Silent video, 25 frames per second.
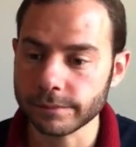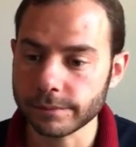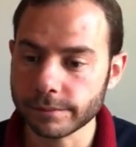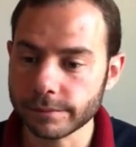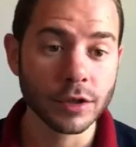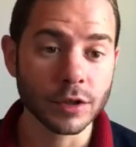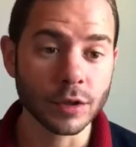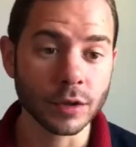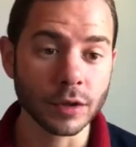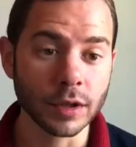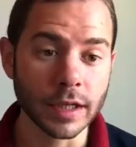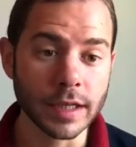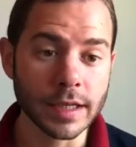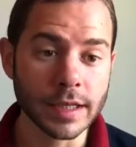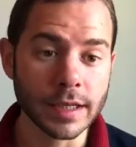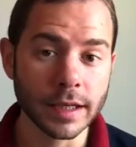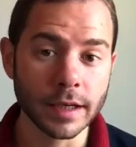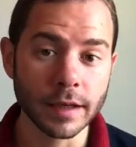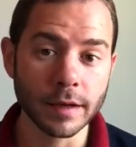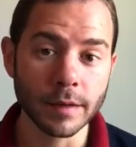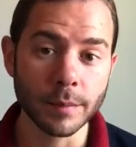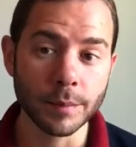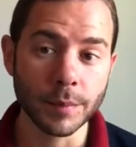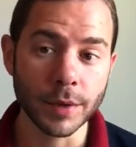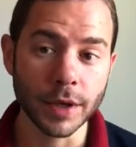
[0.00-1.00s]
So
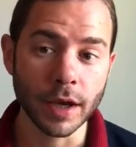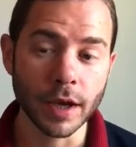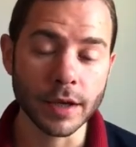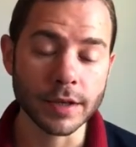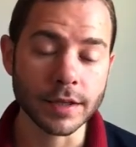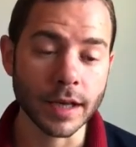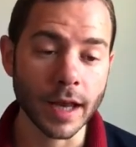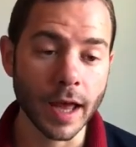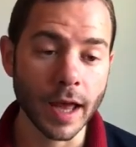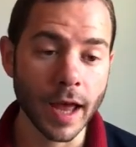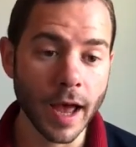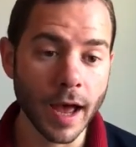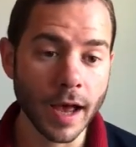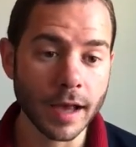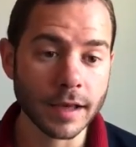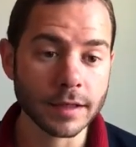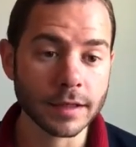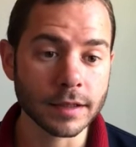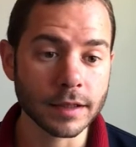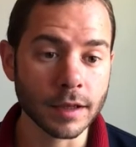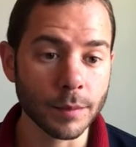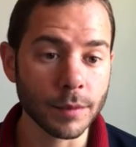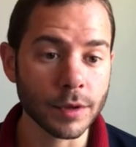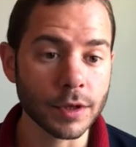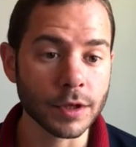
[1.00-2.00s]
LinkedIn, because it
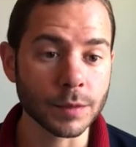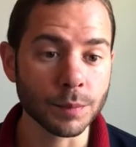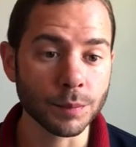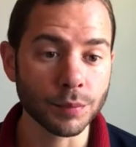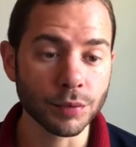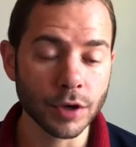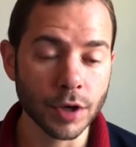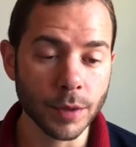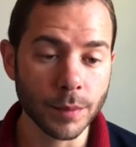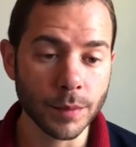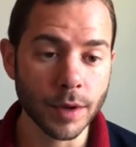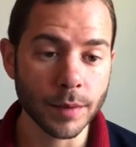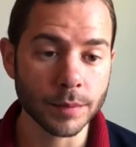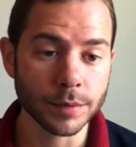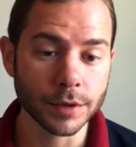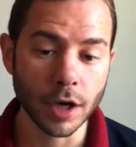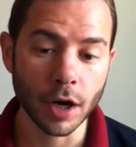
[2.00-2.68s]
has some of these premium